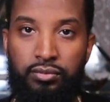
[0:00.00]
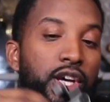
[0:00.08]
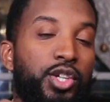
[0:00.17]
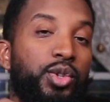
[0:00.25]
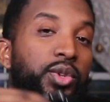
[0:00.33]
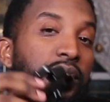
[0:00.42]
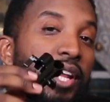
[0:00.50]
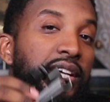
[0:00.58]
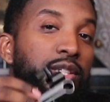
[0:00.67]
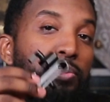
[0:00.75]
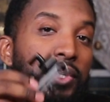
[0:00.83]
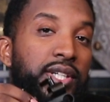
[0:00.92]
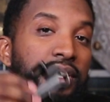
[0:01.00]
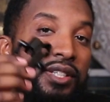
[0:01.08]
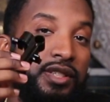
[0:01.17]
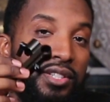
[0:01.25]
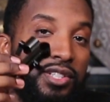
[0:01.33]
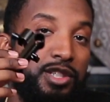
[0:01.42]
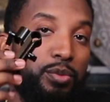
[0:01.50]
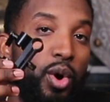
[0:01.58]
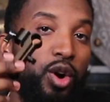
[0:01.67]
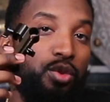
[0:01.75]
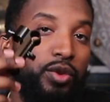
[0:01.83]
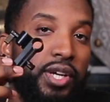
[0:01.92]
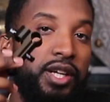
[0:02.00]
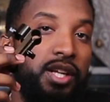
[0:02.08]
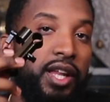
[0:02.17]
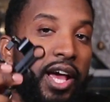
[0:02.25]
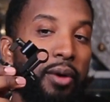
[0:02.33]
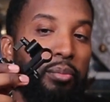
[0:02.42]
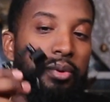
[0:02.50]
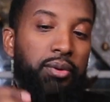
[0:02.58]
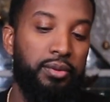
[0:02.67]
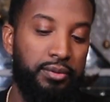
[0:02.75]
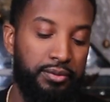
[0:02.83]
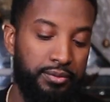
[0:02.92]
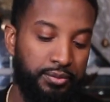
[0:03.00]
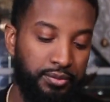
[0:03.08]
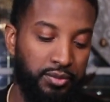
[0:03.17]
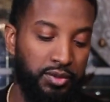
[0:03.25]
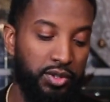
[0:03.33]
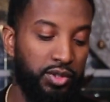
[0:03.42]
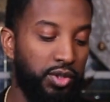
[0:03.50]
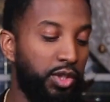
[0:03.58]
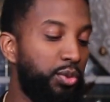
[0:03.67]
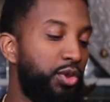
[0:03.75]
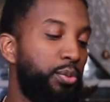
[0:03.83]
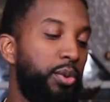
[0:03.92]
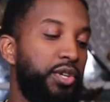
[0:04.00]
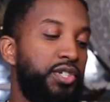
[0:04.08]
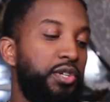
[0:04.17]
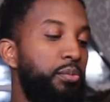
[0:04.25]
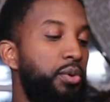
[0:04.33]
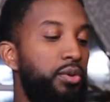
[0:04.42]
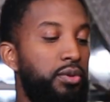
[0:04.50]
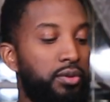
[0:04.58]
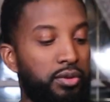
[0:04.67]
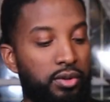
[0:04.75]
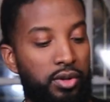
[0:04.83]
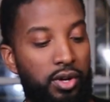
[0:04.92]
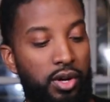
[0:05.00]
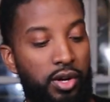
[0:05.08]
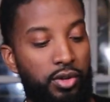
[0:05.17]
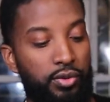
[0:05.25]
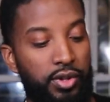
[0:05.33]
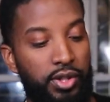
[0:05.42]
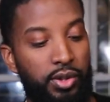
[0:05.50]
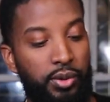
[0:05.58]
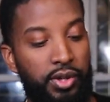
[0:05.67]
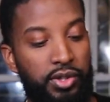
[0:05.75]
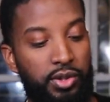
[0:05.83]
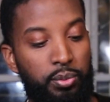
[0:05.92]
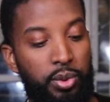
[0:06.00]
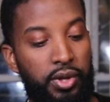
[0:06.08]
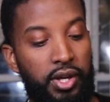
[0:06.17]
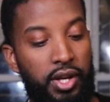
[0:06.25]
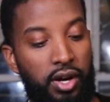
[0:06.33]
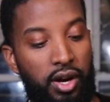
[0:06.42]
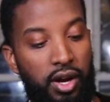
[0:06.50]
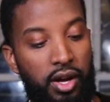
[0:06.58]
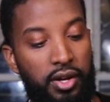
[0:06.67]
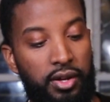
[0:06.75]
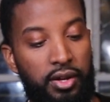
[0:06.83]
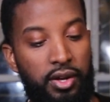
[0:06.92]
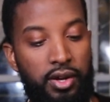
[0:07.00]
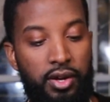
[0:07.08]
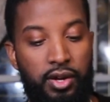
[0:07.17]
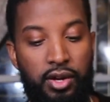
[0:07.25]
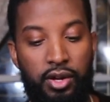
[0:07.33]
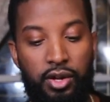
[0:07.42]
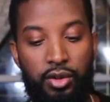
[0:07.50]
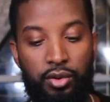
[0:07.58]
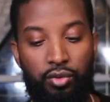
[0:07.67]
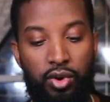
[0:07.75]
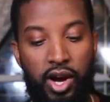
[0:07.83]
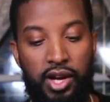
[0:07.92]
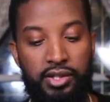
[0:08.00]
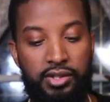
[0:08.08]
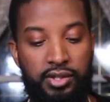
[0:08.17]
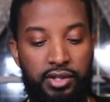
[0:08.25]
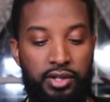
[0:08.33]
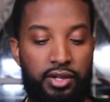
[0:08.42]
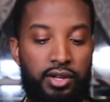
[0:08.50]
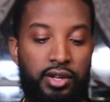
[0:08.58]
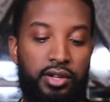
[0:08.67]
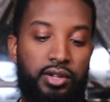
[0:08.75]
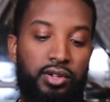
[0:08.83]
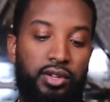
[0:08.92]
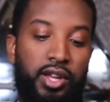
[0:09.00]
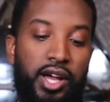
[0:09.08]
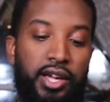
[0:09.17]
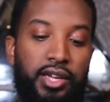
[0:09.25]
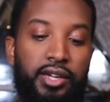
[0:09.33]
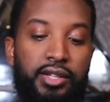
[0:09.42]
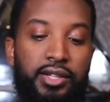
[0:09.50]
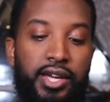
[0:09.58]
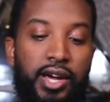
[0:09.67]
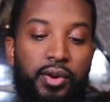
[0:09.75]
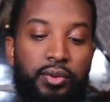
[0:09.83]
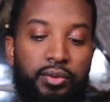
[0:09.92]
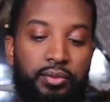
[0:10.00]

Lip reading: So the next piece is this small rig clamp. So this one's pretty simple. All you're really doing is you're putting it on the rods, you're locking it down.